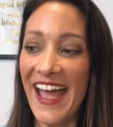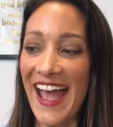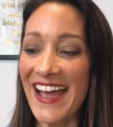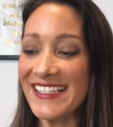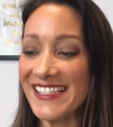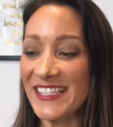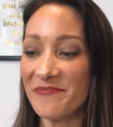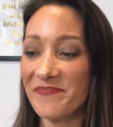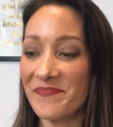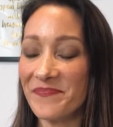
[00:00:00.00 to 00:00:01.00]
As
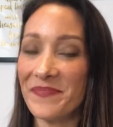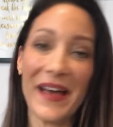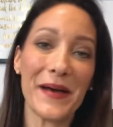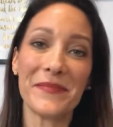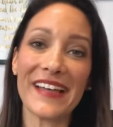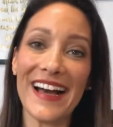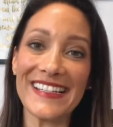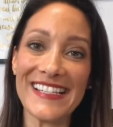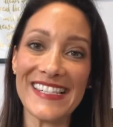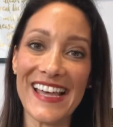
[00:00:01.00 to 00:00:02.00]

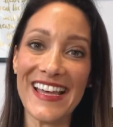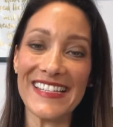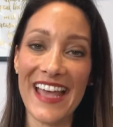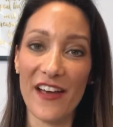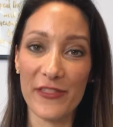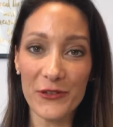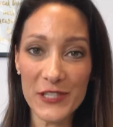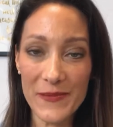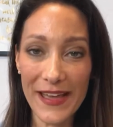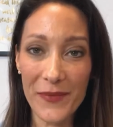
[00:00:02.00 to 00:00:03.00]
Gandhi said, our thoughts
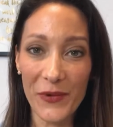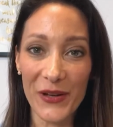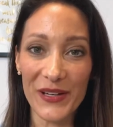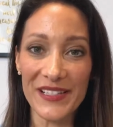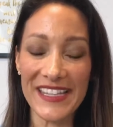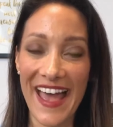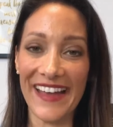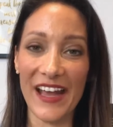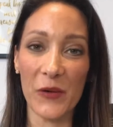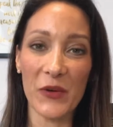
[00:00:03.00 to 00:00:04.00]
become words, and
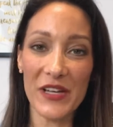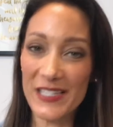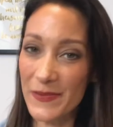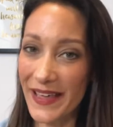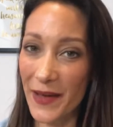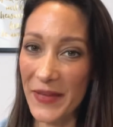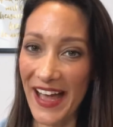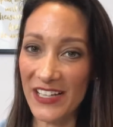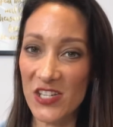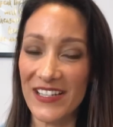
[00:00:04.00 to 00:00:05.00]
our words become
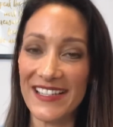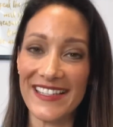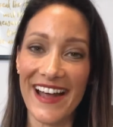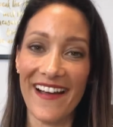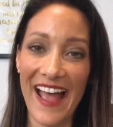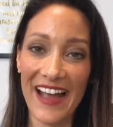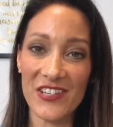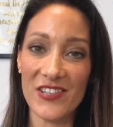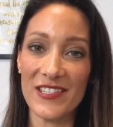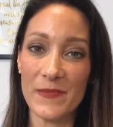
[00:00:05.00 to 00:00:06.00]
actions, and our
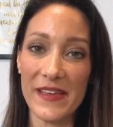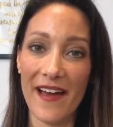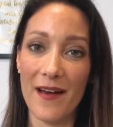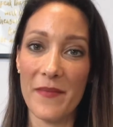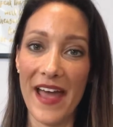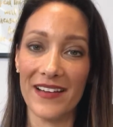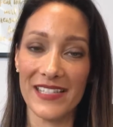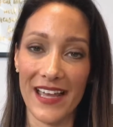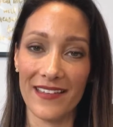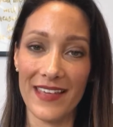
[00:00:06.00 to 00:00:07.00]
actions become our
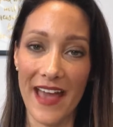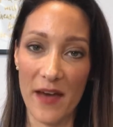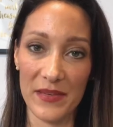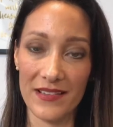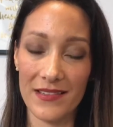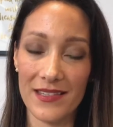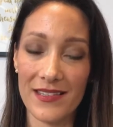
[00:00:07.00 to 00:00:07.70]
daily habits.